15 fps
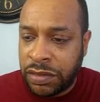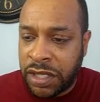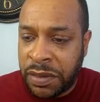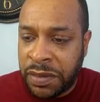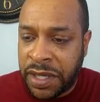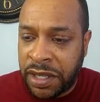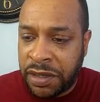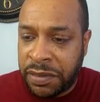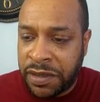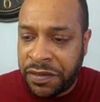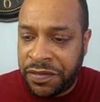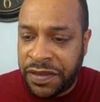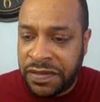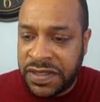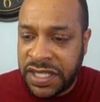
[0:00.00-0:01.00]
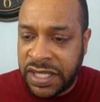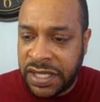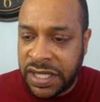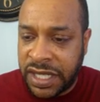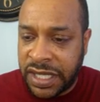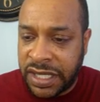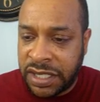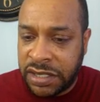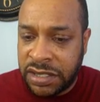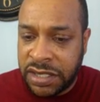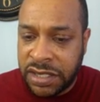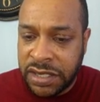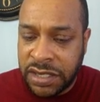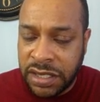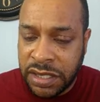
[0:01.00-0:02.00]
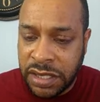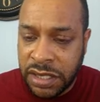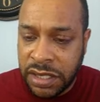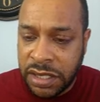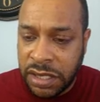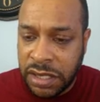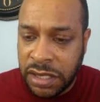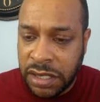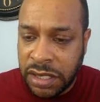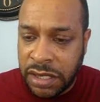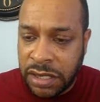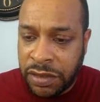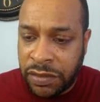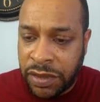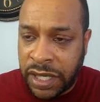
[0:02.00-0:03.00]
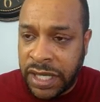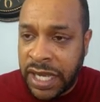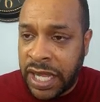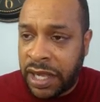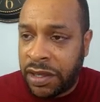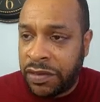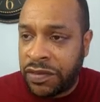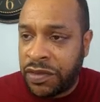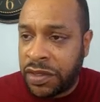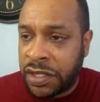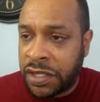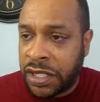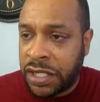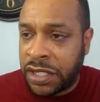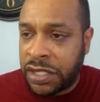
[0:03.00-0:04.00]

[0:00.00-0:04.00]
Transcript: coming out in about 15 days. Right now, you can